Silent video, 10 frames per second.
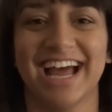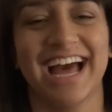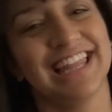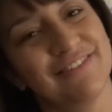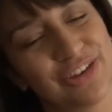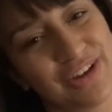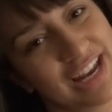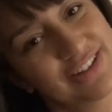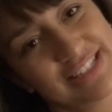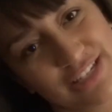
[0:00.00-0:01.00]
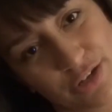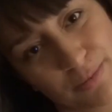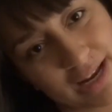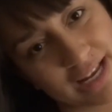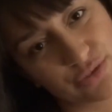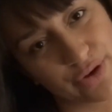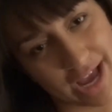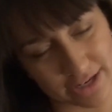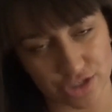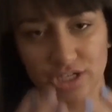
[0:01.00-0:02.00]
I love you and I'll see you in my next
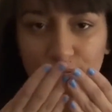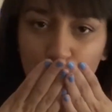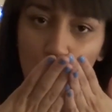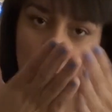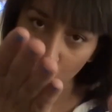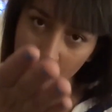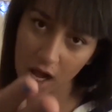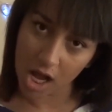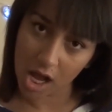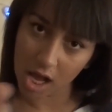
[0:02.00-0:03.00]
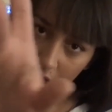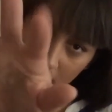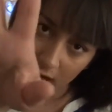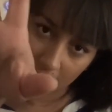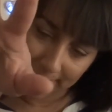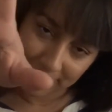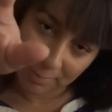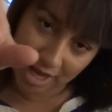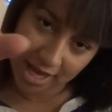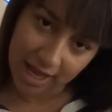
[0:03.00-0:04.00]
reaction. Mwah.
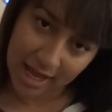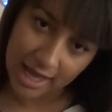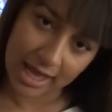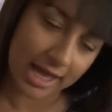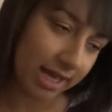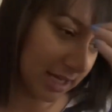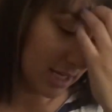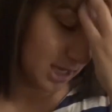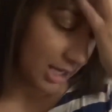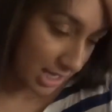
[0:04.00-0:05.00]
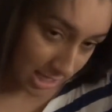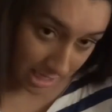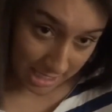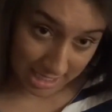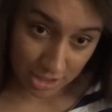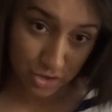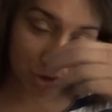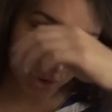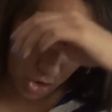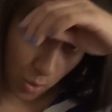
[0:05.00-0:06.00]
Bye-bye. It is
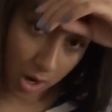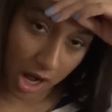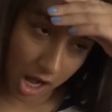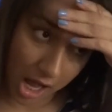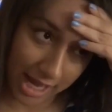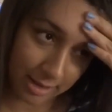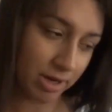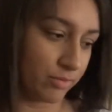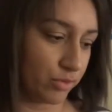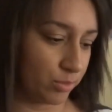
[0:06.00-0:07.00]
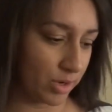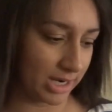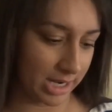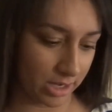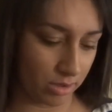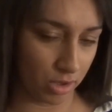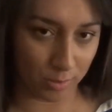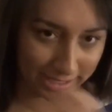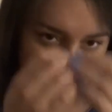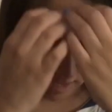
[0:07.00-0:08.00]
so hot in my room right now. Oh
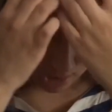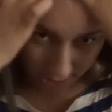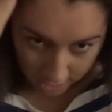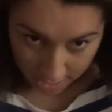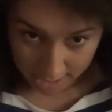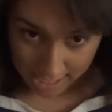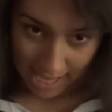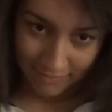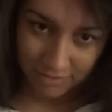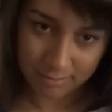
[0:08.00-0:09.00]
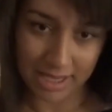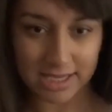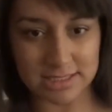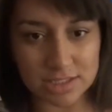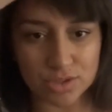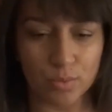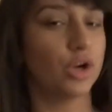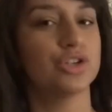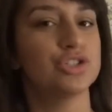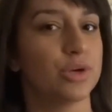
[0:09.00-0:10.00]
my god. Having bangs is the
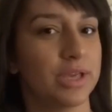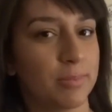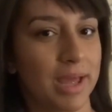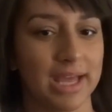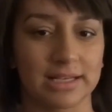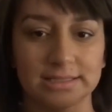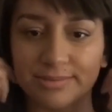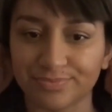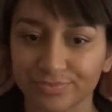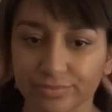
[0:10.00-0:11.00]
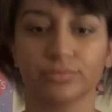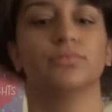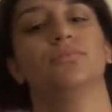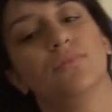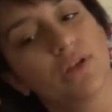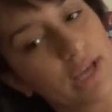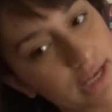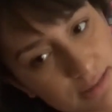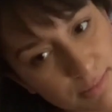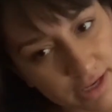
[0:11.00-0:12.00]
worst. Don't get bangs. Okay,
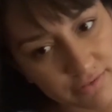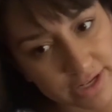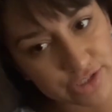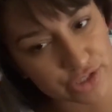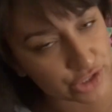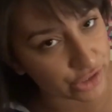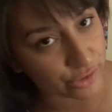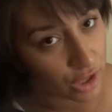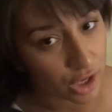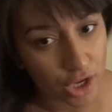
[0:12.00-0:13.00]
it's my advice to you.